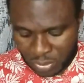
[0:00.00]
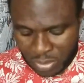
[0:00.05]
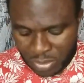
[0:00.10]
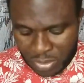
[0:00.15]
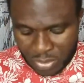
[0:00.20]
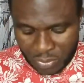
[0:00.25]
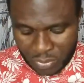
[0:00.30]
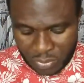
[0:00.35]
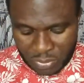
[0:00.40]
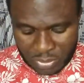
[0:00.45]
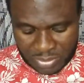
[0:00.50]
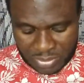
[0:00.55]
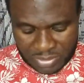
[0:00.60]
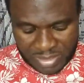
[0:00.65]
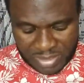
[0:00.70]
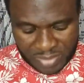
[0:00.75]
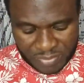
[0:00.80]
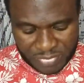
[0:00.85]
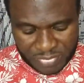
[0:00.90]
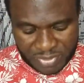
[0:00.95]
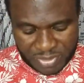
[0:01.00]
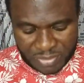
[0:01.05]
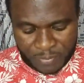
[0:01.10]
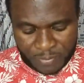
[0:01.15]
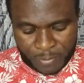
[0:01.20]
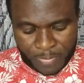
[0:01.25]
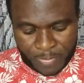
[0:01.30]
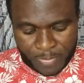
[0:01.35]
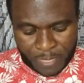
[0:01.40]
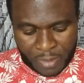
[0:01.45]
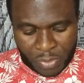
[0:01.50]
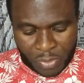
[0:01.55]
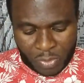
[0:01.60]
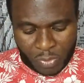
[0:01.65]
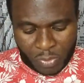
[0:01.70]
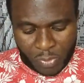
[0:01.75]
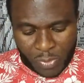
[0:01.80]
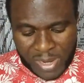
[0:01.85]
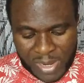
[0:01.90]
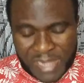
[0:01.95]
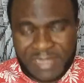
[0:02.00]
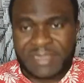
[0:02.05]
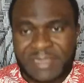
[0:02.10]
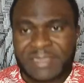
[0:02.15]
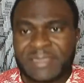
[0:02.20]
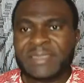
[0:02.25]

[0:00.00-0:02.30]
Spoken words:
What does that mean? When